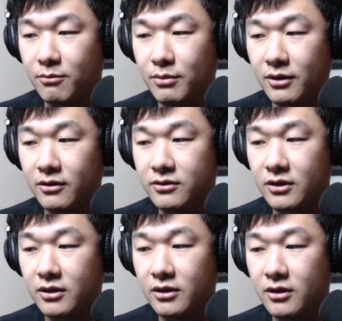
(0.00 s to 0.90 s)
But
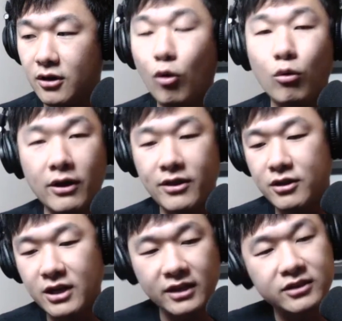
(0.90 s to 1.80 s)
and then you
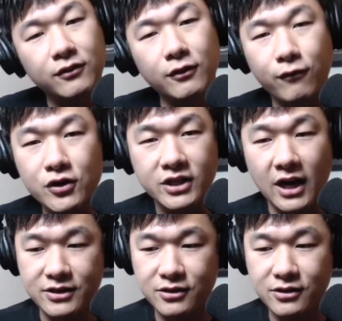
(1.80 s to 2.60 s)
got like the fringe guys.